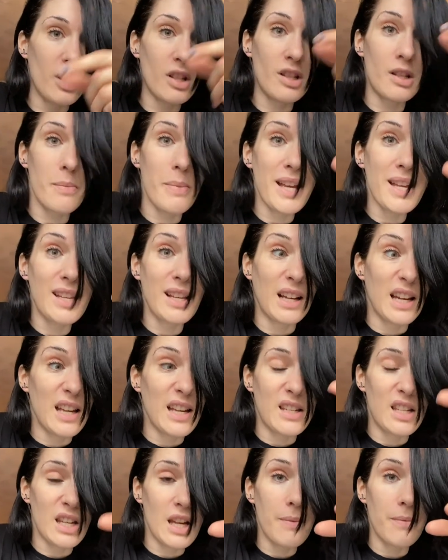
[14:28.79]
just a, basically a
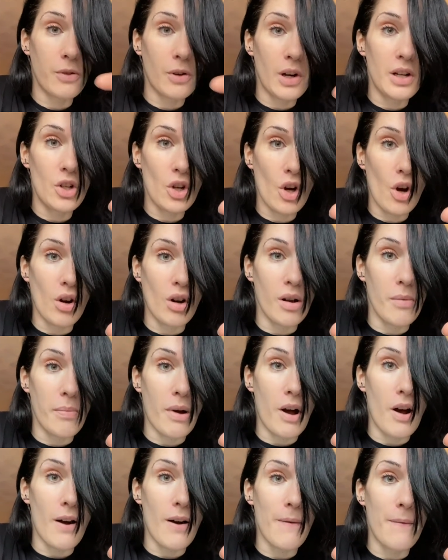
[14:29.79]
deep fried chocolate
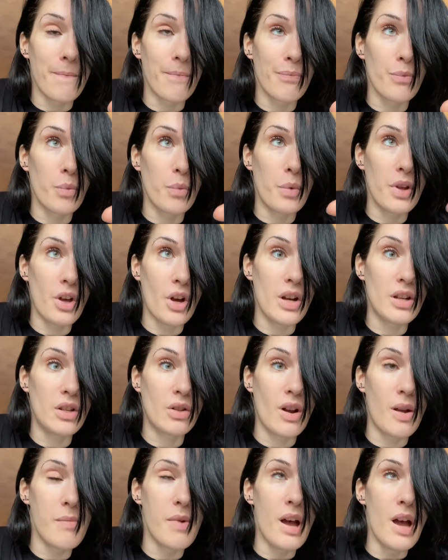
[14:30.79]
bar with ice
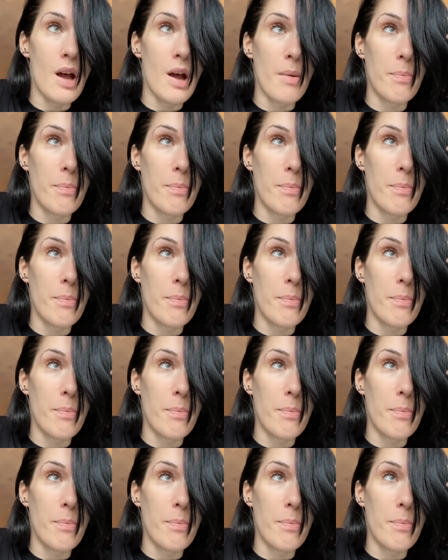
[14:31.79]
cream,